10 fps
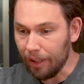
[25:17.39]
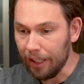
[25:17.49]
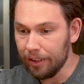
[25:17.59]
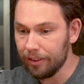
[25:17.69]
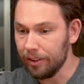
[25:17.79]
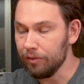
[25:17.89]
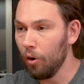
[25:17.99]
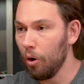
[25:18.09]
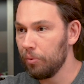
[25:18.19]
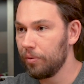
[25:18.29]
It
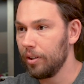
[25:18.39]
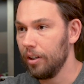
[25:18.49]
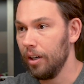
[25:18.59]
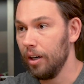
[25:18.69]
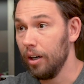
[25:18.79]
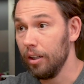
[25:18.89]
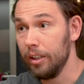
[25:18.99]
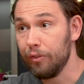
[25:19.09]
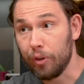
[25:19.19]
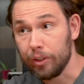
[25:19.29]
involves
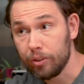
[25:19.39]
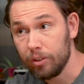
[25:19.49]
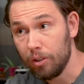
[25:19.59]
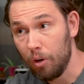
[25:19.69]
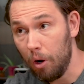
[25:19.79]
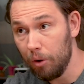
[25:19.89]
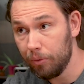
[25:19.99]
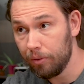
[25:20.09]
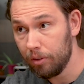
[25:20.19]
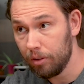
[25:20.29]
different
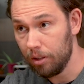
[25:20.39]
roles,